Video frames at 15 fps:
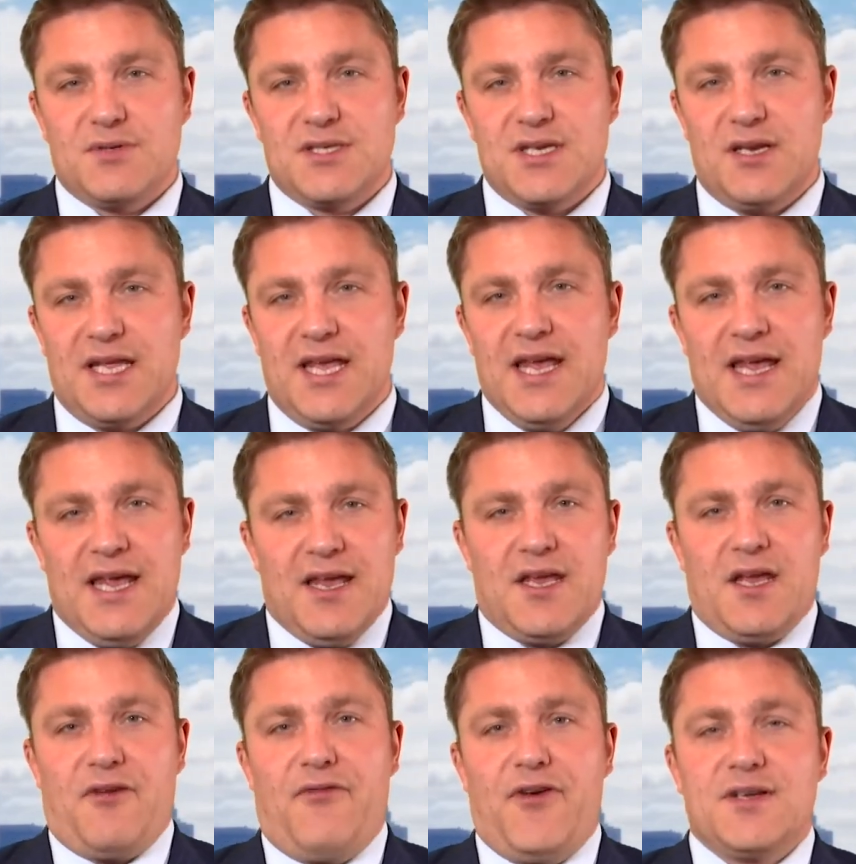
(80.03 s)
And certainly,
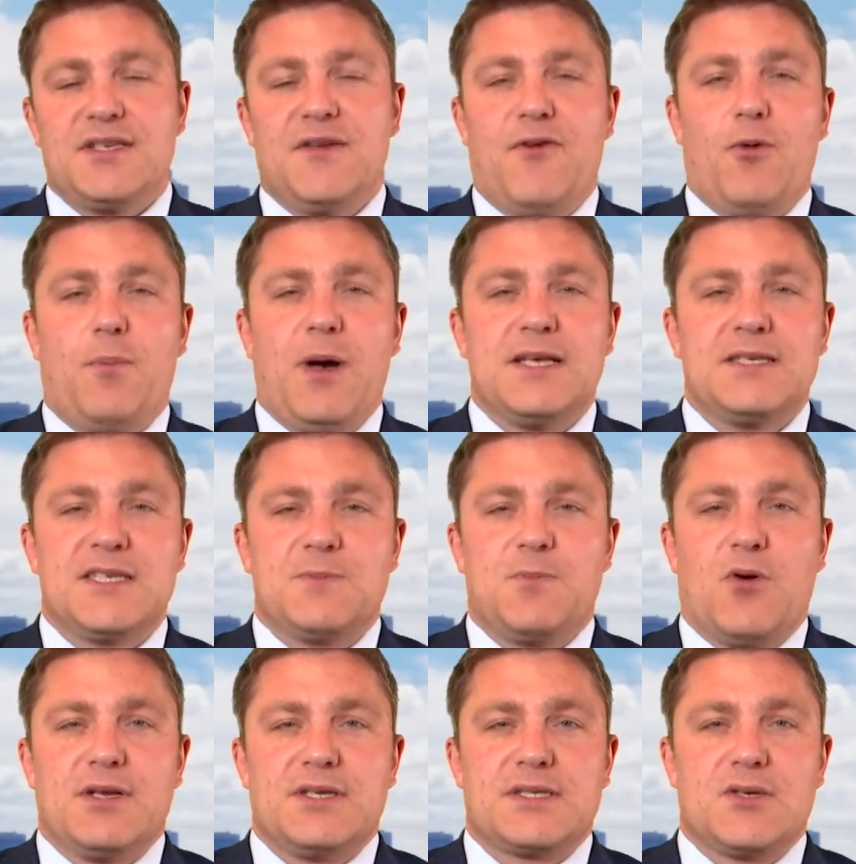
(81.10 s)
you know, 34 basis
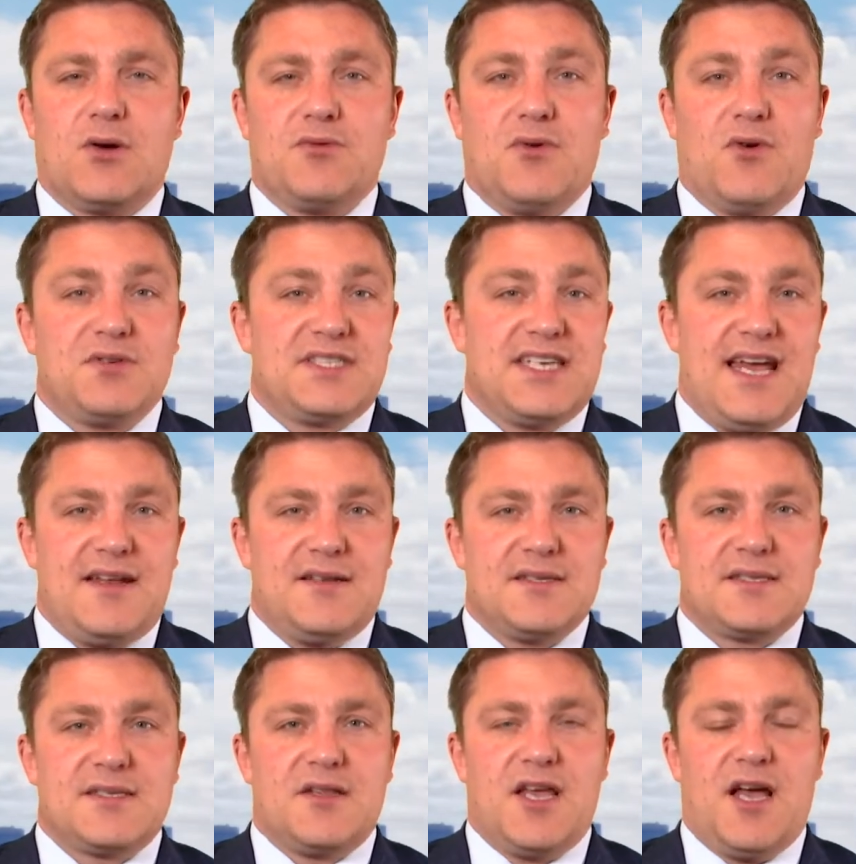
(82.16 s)
points on, on
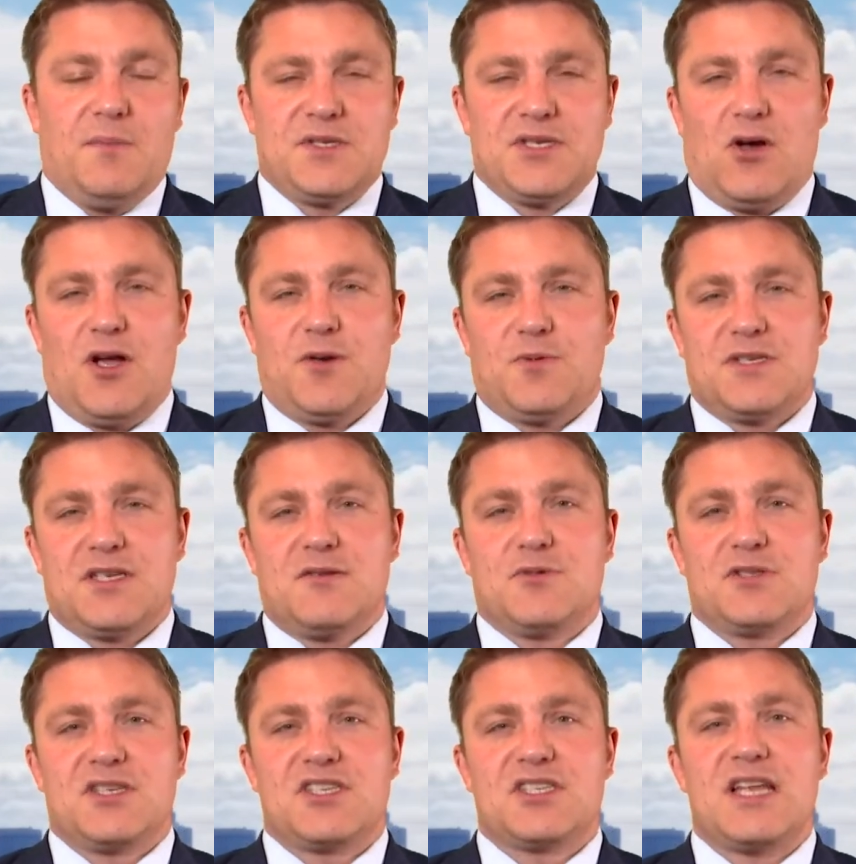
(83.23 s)
tens to the upside was a,
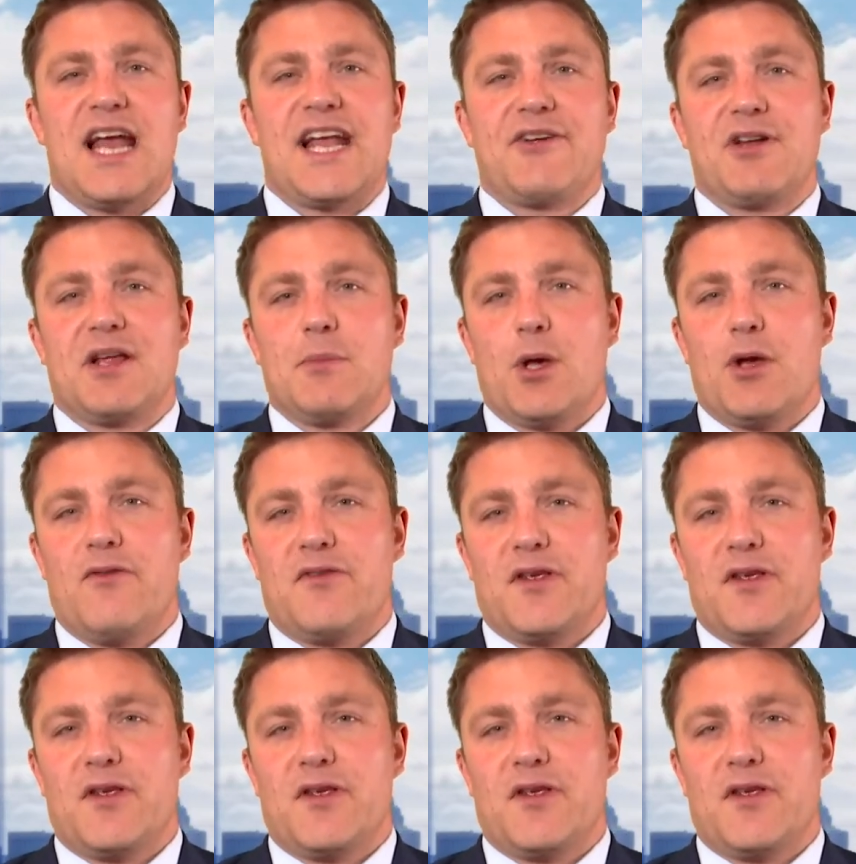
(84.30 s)
was a staggering move.